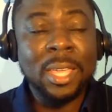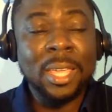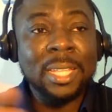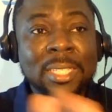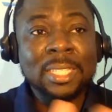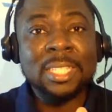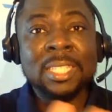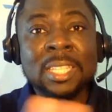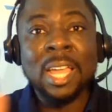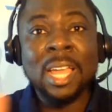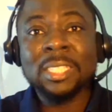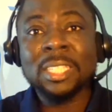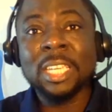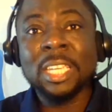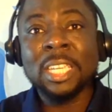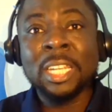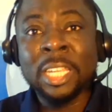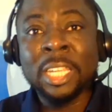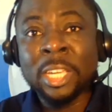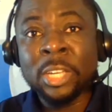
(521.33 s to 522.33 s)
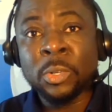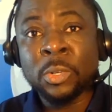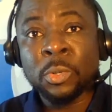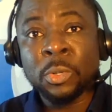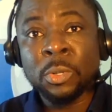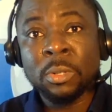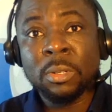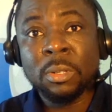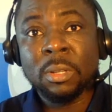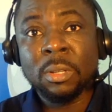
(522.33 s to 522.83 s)
It's not
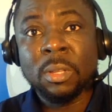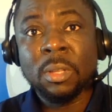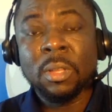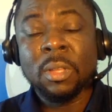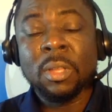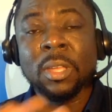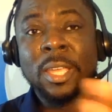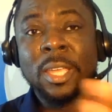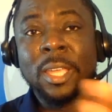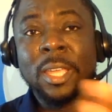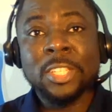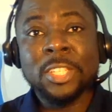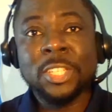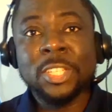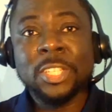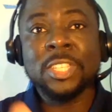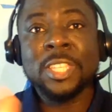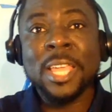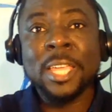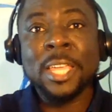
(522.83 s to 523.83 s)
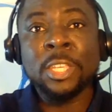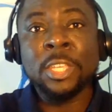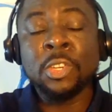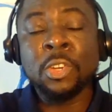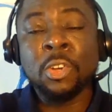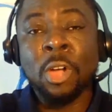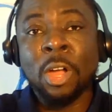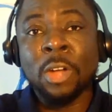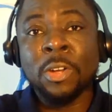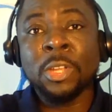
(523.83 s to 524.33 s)
illegal. It's just that
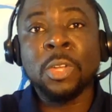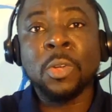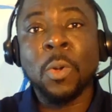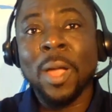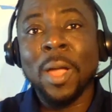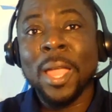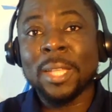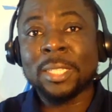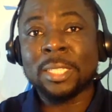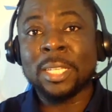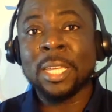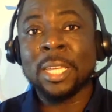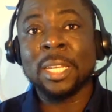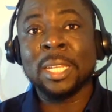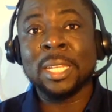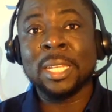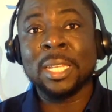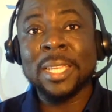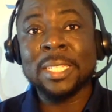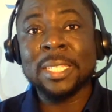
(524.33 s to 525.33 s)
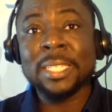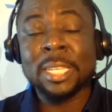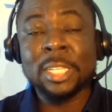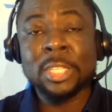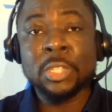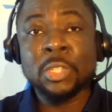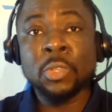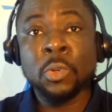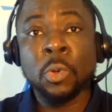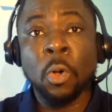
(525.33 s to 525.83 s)
you are required to get a
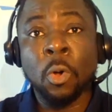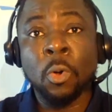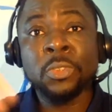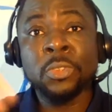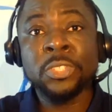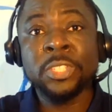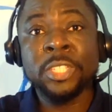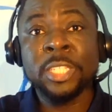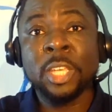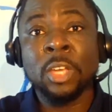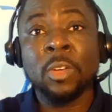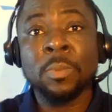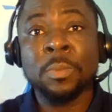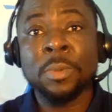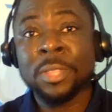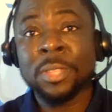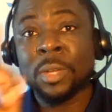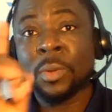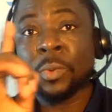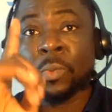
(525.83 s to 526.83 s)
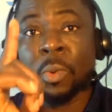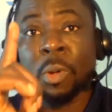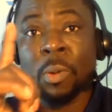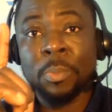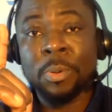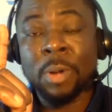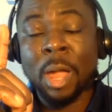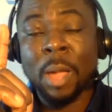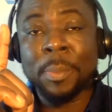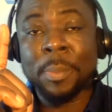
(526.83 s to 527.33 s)
license to wholesale more than
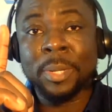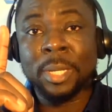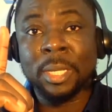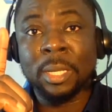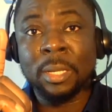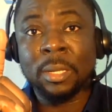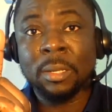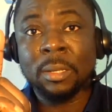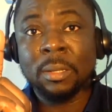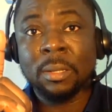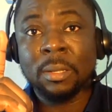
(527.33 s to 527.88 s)
one property.